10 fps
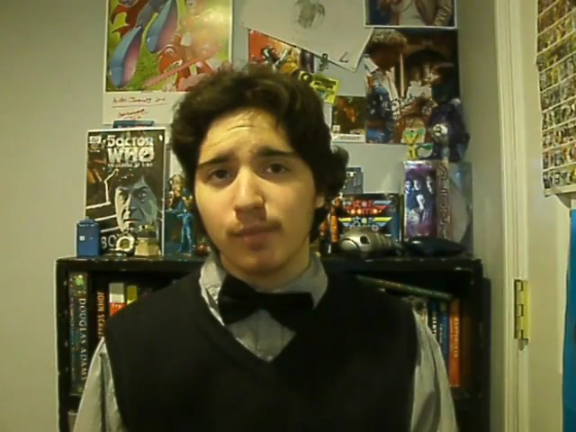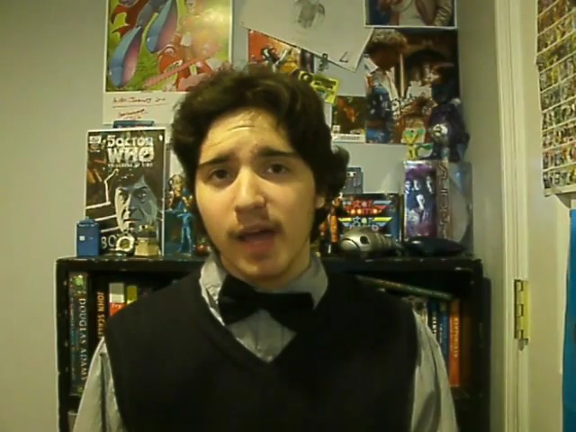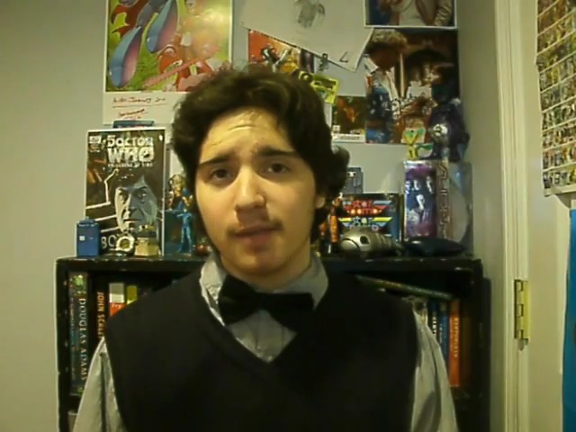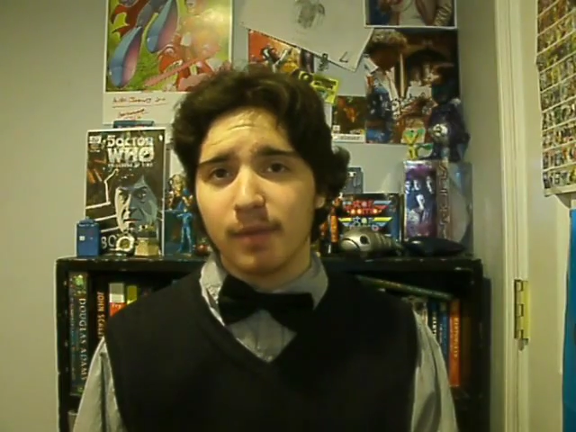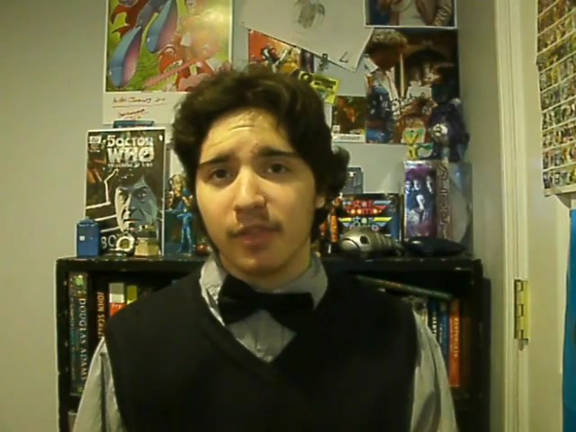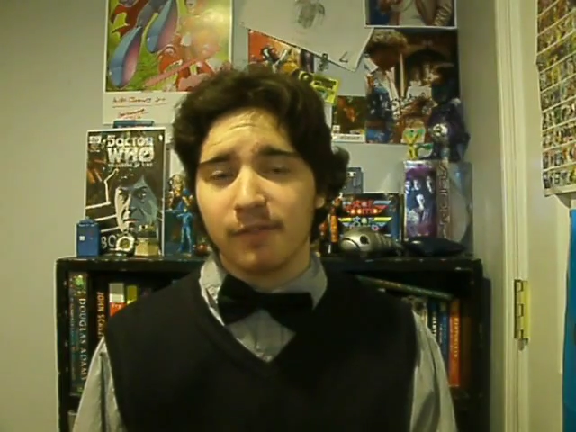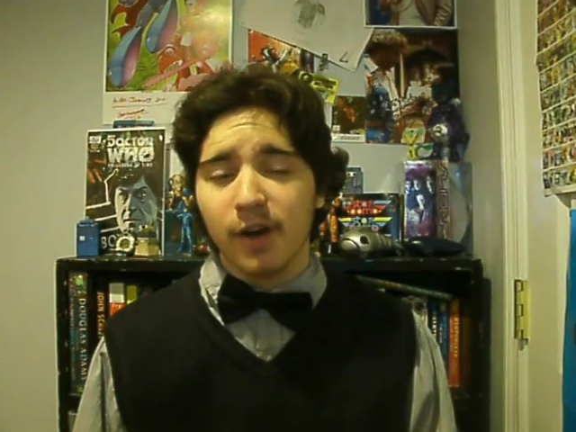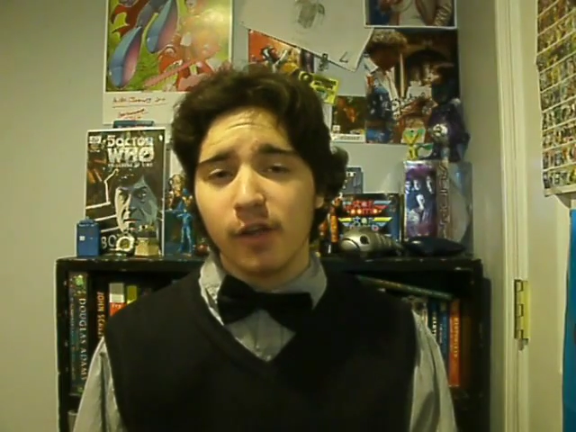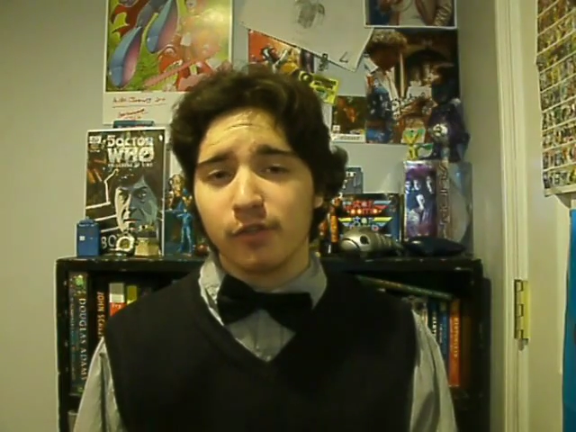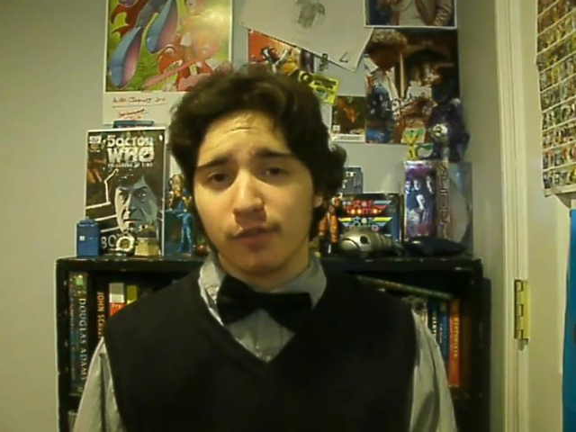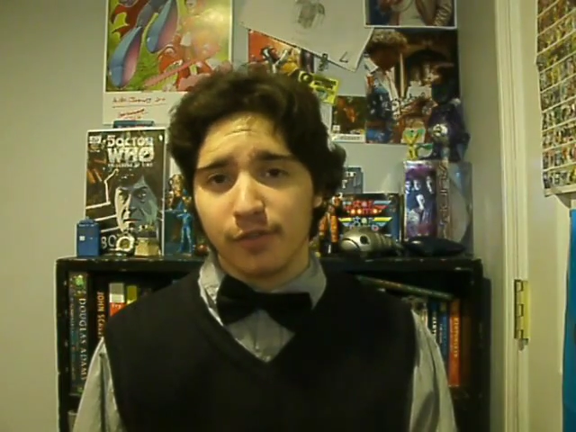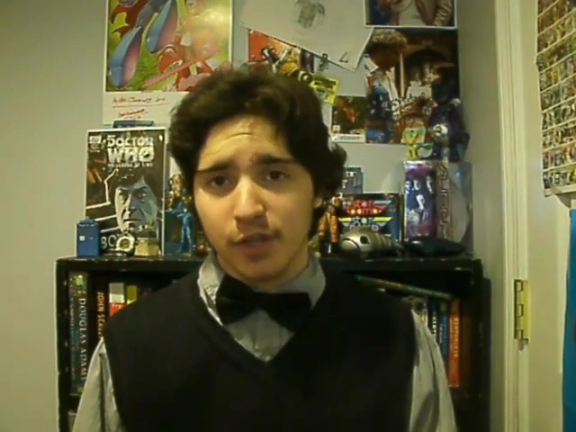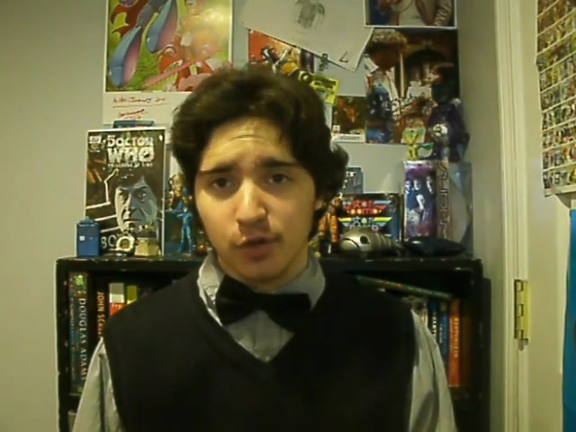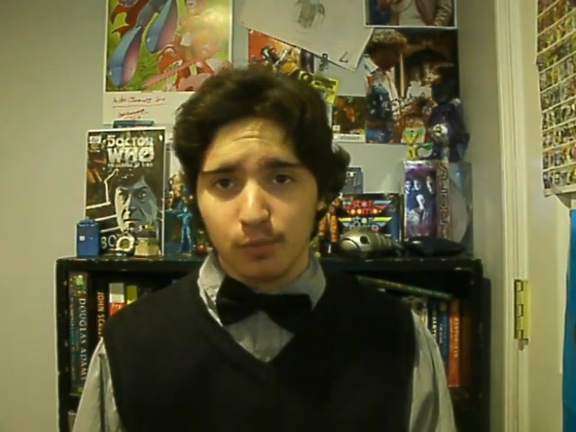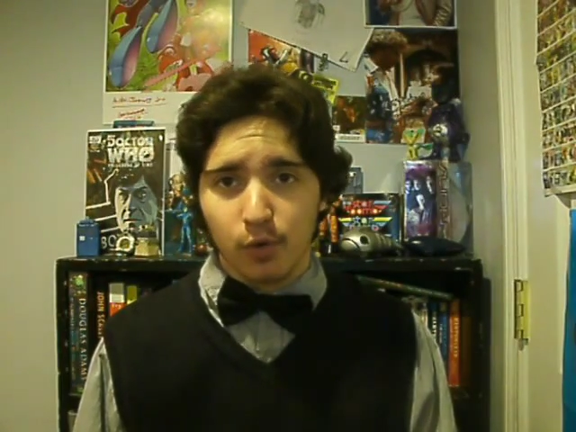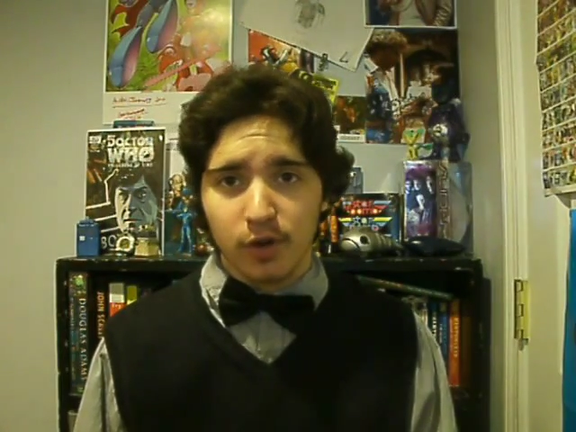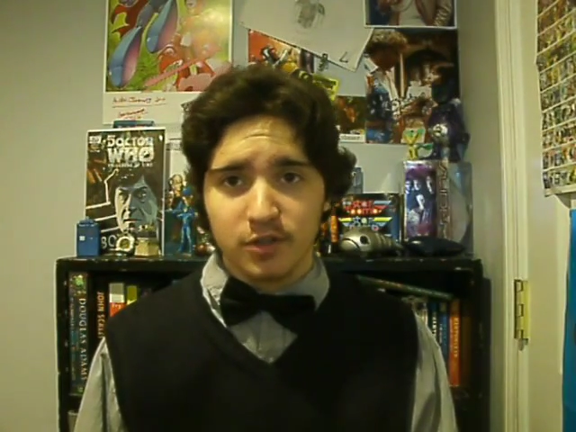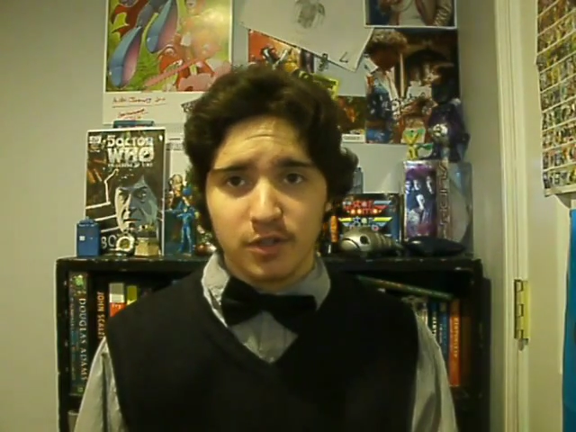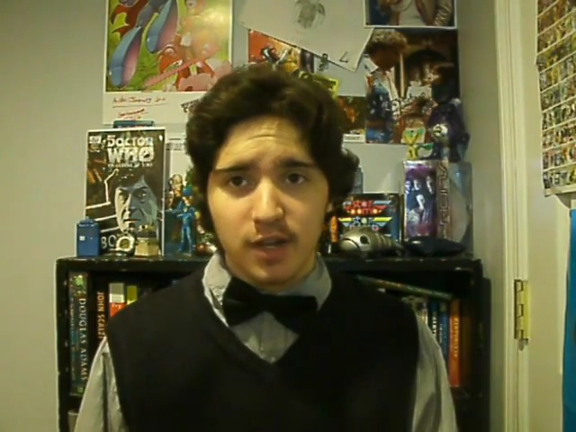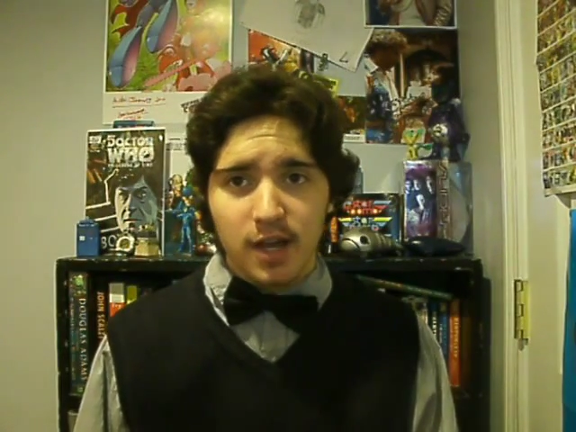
man by the father of the 2 boys.